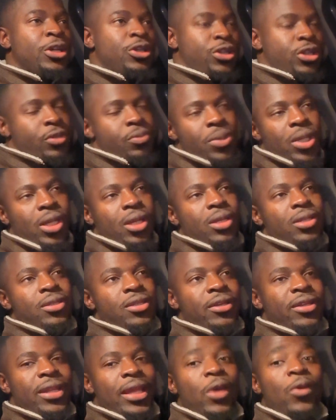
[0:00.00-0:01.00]
just because
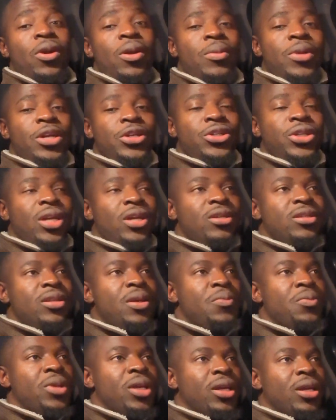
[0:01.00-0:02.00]
they were able to share
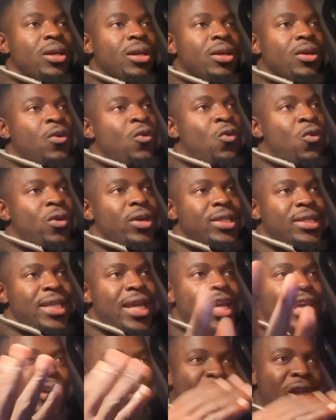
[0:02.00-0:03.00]
something or
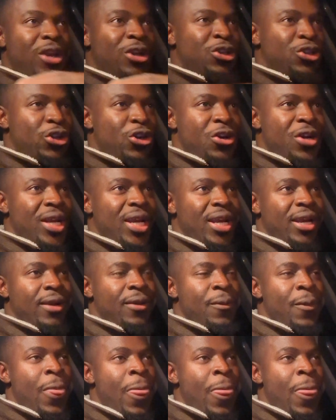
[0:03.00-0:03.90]
take you on a journey